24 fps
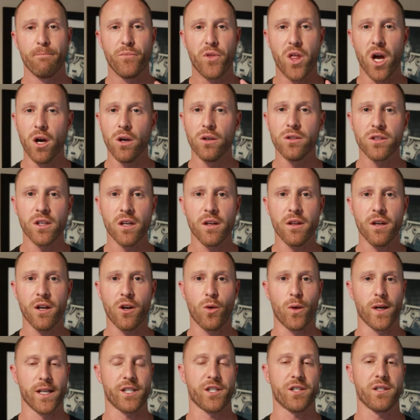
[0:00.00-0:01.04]
Those are the
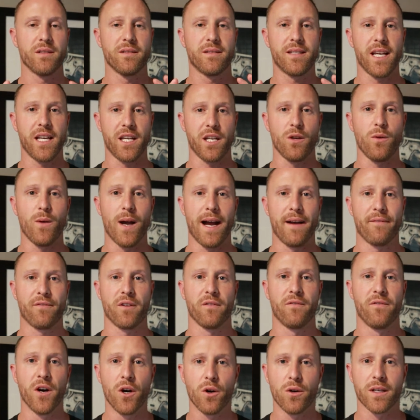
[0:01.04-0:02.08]
questions that you have
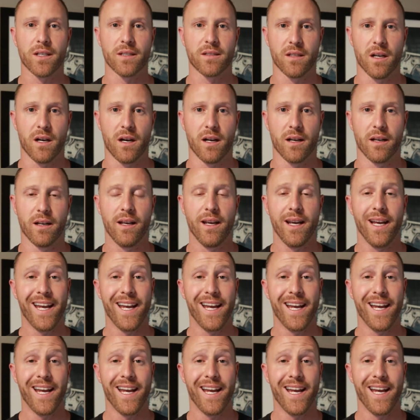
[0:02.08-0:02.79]
to focus on.